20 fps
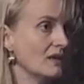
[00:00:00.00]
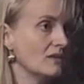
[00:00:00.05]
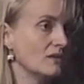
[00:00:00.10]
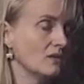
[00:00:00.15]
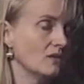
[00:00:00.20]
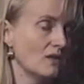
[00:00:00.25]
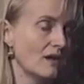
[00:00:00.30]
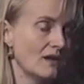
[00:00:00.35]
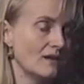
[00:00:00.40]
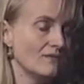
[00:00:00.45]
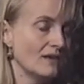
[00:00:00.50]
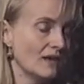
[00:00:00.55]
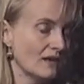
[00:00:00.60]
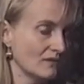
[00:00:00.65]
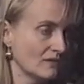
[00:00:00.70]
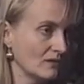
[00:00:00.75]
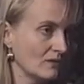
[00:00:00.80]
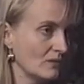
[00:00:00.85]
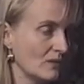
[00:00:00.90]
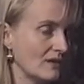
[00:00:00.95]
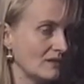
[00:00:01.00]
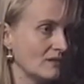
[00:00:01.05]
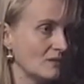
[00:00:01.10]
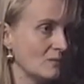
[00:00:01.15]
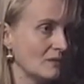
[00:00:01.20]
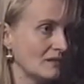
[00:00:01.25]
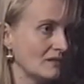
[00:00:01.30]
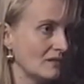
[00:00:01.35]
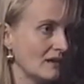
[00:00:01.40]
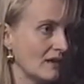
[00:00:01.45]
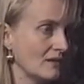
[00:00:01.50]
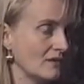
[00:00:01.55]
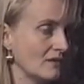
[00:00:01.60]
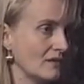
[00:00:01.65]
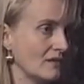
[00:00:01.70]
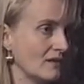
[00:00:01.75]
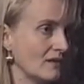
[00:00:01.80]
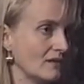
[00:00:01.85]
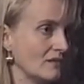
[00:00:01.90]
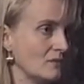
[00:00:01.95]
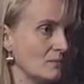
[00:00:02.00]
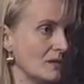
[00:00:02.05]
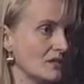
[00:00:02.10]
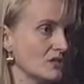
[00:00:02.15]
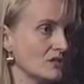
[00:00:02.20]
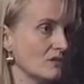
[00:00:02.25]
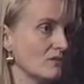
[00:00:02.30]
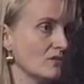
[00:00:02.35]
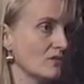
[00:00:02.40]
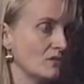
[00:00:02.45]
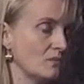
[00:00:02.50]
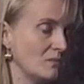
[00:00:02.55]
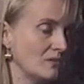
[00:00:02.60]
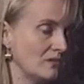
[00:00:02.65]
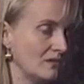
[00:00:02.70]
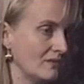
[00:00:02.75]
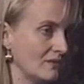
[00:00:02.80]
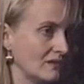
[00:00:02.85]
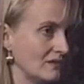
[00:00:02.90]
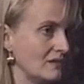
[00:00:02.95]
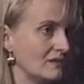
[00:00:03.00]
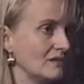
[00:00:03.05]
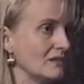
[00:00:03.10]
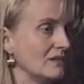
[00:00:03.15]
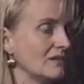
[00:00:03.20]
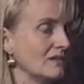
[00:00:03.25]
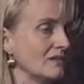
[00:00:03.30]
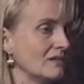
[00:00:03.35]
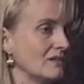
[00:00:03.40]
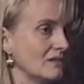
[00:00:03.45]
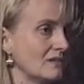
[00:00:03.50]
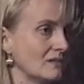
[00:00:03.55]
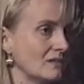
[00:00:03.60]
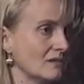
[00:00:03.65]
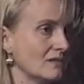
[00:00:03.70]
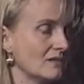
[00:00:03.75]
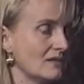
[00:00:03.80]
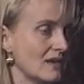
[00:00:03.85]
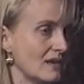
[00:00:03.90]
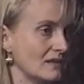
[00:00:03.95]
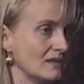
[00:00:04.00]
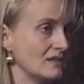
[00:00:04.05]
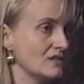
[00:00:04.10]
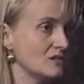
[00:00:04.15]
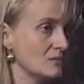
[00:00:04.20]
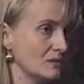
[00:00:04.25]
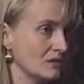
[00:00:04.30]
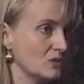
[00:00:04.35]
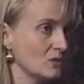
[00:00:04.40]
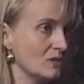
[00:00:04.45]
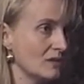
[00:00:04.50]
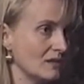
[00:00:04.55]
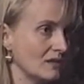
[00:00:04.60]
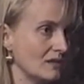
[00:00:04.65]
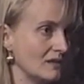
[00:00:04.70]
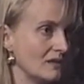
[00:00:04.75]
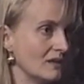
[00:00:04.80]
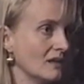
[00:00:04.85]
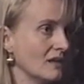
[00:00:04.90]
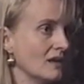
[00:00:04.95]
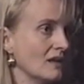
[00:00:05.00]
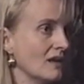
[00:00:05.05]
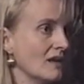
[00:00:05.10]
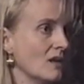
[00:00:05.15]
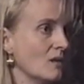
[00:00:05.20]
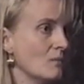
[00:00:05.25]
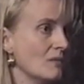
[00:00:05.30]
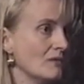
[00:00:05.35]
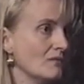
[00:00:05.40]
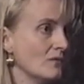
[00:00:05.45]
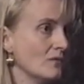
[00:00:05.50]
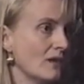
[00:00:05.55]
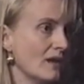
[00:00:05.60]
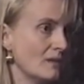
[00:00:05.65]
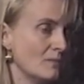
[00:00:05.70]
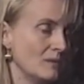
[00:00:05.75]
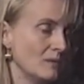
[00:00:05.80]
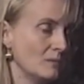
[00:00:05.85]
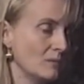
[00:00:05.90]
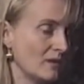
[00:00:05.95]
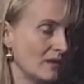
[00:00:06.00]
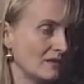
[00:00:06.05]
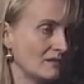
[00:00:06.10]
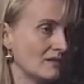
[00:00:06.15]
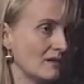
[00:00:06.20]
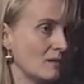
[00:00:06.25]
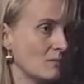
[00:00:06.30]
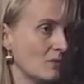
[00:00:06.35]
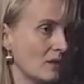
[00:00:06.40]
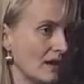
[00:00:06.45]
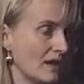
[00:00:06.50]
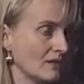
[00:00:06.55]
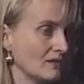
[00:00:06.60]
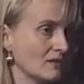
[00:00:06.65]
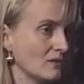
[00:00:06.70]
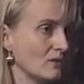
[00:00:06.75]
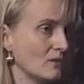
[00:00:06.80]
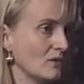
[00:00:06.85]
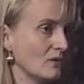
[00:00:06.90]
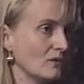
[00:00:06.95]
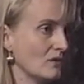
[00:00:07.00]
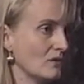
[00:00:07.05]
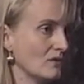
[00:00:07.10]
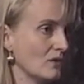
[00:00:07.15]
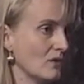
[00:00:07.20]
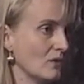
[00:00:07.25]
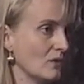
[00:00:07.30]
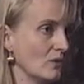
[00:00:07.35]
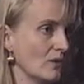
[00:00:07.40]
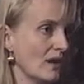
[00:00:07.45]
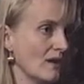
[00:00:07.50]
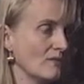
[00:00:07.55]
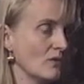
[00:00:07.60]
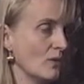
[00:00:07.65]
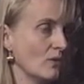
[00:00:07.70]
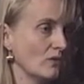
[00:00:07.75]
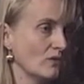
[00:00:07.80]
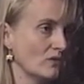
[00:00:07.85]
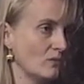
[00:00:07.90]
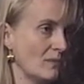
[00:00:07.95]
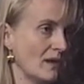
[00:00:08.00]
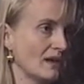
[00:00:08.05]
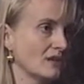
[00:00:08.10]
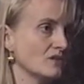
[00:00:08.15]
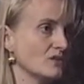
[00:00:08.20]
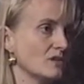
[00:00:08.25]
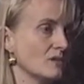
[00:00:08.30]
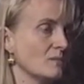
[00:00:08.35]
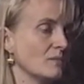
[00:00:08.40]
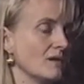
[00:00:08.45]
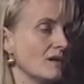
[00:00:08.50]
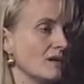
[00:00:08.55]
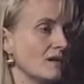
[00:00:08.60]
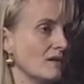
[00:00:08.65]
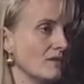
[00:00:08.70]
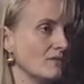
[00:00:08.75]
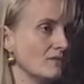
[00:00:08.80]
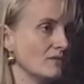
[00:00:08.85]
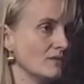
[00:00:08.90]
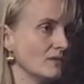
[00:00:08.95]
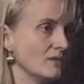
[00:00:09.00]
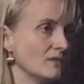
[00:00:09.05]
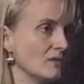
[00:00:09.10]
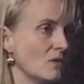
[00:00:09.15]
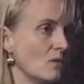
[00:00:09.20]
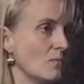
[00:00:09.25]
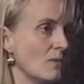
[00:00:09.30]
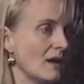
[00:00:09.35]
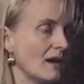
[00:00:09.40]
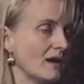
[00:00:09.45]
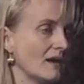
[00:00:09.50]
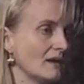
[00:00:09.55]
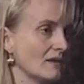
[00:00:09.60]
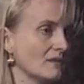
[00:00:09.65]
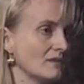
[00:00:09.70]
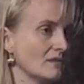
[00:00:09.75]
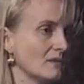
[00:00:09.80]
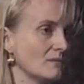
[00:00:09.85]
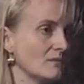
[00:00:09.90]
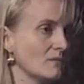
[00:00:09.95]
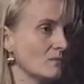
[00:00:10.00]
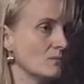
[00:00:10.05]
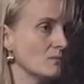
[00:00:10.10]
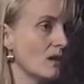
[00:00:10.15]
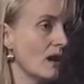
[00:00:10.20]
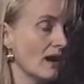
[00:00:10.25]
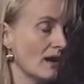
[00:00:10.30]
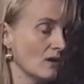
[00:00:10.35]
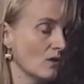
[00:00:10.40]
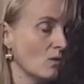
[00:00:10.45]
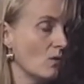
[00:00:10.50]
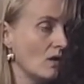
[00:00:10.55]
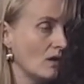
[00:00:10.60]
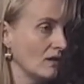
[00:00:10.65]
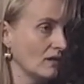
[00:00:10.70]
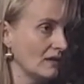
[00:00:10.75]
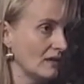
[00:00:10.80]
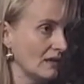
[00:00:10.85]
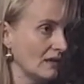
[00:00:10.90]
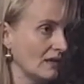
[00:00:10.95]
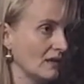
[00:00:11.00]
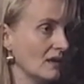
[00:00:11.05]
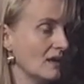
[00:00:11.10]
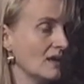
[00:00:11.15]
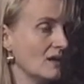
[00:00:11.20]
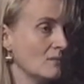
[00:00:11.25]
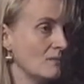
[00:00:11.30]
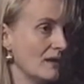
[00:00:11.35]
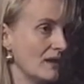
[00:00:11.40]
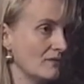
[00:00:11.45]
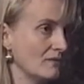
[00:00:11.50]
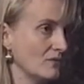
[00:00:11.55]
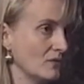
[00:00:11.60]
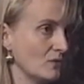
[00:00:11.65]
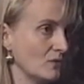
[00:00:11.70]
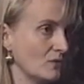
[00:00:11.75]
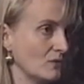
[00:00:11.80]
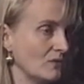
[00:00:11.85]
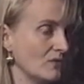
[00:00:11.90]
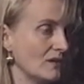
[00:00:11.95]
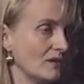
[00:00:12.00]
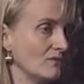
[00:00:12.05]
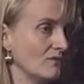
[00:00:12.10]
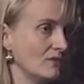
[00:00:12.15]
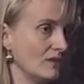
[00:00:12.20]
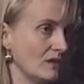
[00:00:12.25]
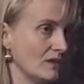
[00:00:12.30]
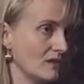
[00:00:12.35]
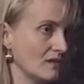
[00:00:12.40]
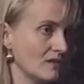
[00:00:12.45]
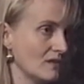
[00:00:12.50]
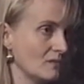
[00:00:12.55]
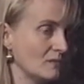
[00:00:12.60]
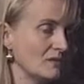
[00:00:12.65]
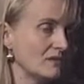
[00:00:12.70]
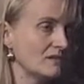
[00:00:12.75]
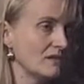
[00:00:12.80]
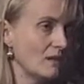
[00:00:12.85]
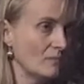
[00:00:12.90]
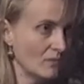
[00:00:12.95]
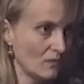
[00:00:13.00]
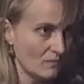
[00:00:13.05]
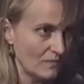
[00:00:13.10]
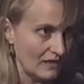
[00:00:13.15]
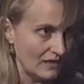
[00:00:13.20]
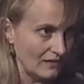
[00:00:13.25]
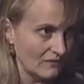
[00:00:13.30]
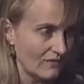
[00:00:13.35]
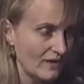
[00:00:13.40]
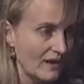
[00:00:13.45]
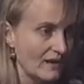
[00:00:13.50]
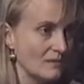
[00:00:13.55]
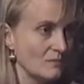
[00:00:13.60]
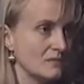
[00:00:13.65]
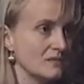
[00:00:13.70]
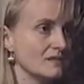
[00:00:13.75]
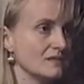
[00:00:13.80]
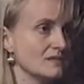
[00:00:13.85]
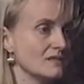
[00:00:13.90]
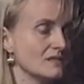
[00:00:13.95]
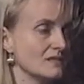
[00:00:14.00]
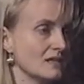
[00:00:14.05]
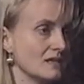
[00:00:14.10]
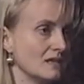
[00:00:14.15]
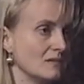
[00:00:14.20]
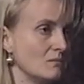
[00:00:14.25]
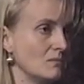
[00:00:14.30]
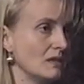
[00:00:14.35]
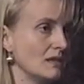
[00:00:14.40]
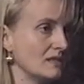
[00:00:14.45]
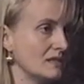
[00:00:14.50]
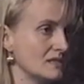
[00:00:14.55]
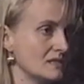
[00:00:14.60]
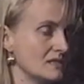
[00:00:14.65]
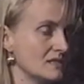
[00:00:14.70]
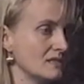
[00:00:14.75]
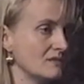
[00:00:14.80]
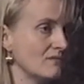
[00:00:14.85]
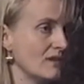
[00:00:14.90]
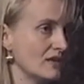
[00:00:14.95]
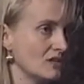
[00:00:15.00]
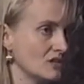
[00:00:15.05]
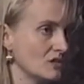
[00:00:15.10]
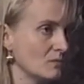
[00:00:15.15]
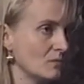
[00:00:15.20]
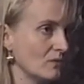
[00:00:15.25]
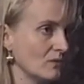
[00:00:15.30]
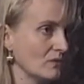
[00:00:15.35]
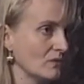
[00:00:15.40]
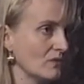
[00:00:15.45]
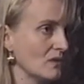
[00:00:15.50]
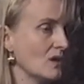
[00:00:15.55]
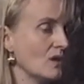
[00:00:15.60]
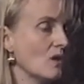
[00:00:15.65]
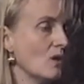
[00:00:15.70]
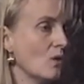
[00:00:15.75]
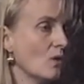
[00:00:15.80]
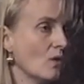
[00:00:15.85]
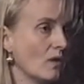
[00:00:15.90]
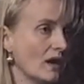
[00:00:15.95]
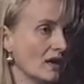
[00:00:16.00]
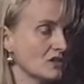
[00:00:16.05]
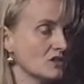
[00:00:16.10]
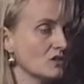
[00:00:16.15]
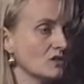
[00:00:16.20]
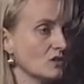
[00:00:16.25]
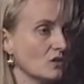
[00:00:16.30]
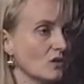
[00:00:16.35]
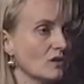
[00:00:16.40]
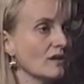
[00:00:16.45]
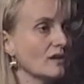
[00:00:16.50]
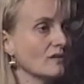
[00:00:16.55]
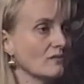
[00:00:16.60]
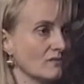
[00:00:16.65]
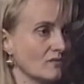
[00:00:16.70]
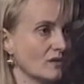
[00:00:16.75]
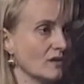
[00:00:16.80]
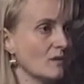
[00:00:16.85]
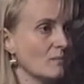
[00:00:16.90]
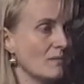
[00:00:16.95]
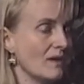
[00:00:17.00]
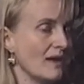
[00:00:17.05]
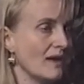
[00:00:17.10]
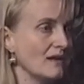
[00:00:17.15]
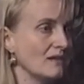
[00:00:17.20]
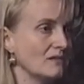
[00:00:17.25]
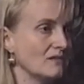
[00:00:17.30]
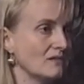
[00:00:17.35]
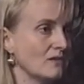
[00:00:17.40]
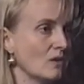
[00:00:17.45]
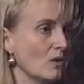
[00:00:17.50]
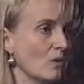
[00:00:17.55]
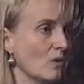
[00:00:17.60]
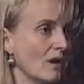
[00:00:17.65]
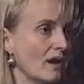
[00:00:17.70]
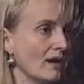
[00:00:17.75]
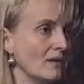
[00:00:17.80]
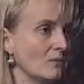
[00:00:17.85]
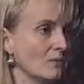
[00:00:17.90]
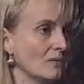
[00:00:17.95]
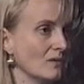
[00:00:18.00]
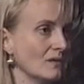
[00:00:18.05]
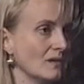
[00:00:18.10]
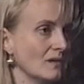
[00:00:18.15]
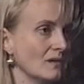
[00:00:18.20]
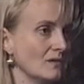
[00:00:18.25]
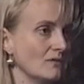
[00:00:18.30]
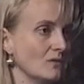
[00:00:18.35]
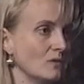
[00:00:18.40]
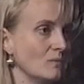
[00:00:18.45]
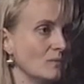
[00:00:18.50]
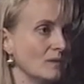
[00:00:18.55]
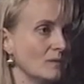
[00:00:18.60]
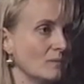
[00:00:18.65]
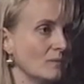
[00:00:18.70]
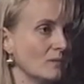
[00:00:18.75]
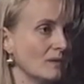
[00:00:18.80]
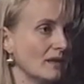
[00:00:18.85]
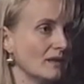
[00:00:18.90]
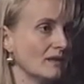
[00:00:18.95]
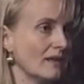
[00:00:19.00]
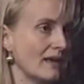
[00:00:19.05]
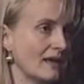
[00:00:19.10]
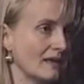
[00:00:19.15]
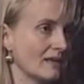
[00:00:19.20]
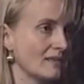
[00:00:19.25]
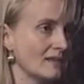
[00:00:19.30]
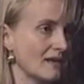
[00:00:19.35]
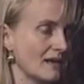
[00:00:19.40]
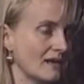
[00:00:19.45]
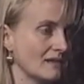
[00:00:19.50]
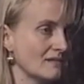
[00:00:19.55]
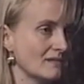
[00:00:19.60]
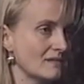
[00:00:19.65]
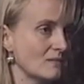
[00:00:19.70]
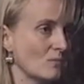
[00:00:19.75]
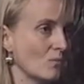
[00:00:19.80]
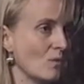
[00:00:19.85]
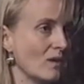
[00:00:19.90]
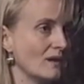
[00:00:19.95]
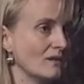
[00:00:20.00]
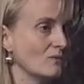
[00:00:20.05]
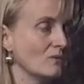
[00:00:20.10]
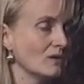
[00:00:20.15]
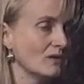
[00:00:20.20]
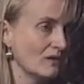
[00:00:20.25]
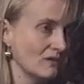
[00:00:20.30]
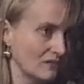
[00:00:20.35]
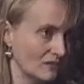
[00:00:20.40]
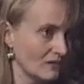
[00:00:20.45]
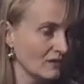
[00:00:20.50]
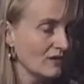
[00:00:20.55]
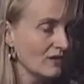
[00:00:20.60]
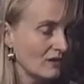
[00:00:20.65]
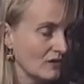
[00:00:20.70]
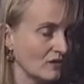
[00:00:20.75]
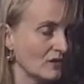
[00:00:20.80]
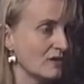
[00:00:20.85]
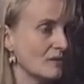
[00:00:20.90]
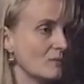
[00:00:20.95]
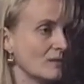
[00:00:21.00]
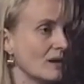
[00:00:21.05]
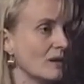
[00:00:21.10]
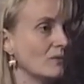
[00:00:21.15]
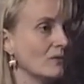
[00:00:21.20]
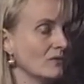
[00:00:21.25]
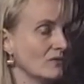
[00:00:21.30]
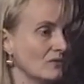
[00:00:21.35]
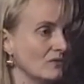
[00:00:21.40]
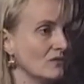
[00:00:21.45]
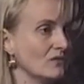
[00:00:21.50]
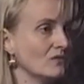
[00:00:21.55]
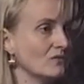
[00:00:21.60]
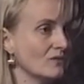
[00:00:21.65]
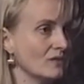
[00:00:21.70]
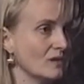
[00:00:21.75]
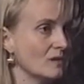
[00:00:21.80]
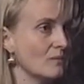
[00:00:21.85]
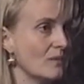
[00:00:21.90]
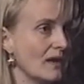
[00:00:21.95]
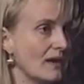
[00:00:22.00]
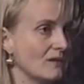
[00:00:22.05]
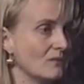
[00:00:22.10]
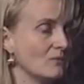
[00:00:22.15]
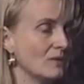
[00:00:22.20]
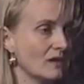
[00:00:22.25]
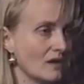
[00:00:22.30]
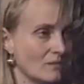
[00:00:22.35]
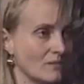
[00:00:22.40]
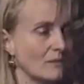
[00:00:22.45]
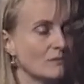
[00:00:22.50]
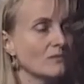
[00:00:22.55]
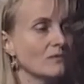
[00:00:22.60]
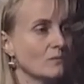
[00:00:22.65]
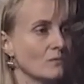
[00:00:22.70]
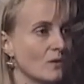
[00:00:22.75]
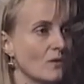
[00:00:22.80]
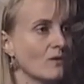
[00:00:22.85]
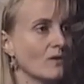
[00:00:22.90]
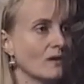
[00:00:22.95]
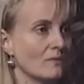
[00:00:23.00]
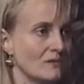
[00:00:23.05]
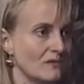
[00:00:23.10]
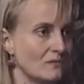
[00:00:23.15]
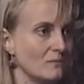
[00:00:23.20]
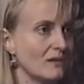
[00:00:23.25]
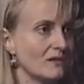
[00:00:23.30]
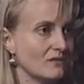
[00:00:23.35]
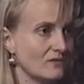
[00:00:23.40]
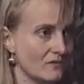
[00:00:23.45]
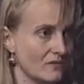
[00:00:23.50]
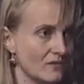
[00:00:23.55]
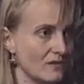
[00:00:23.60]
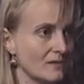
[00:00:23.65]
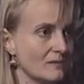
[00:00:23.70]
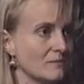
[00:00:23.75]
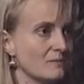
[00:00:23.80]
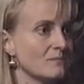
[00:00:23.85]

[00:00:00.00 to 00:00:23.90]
There are a lot of excellent recipes out there, especially for specific diseases that need to be treated. But for a lot of people, that's not practical. So you have the whole spectrum of, you know, buying some of the higher quality pet foods and feeding to them and supplementing vitamins and meats and vegetables, or actually cooking for your pet. And so I really interview people at length and ask them, what realistically are you going to be able to do for your pet? And we come up with a program that's best for them.